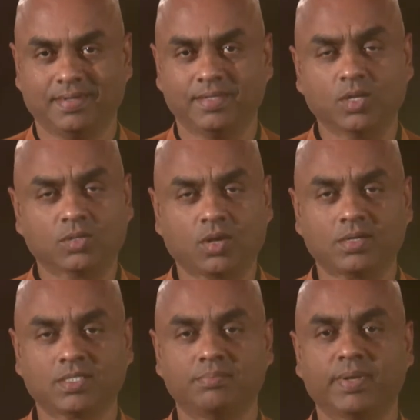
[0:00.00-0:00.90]
Your
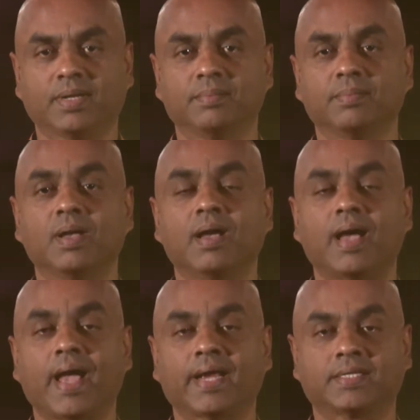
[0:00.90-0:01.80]
thoughts become
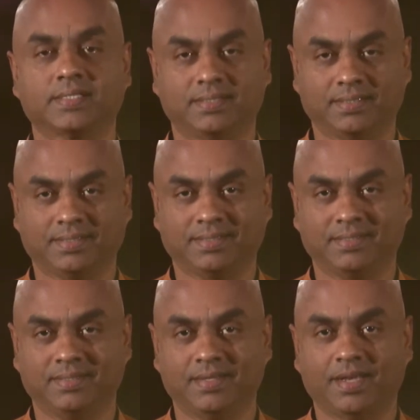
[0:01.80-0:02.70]
actions.
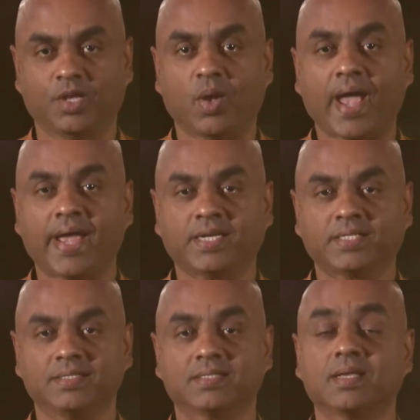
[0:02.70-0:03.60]
Your
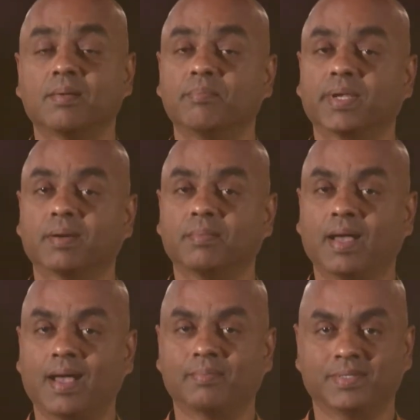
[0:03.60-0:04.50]
actions become
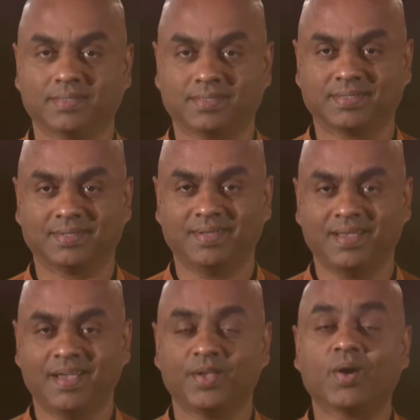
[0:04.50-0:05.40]
habits.
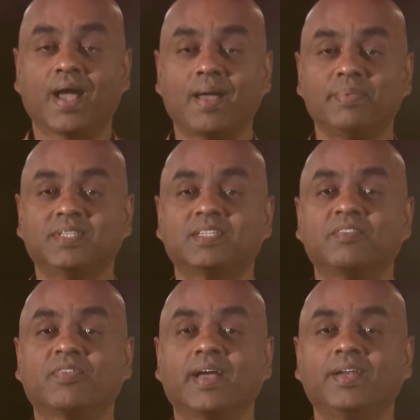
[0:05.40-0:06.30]
Your habits
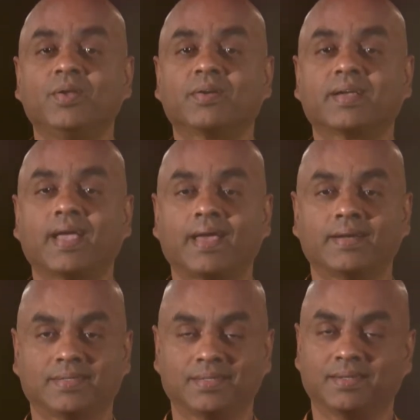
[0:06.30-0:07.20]
define your
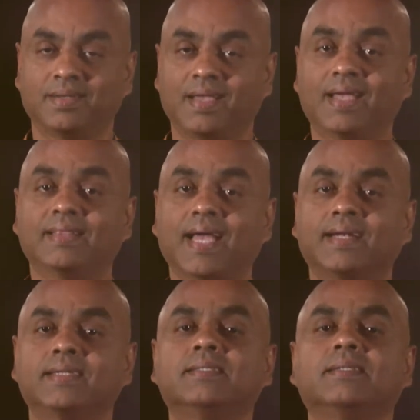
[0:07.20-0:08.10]
character, and
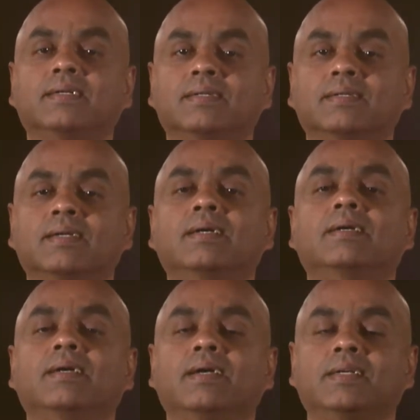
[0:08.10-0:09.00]
that in turn
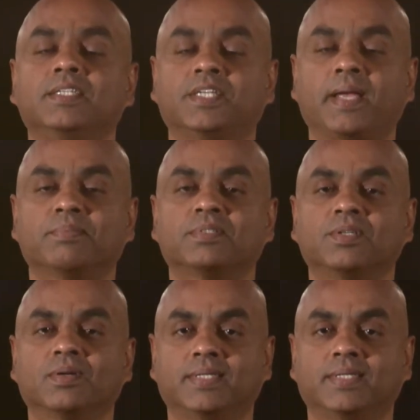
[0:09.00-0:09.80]
shapes your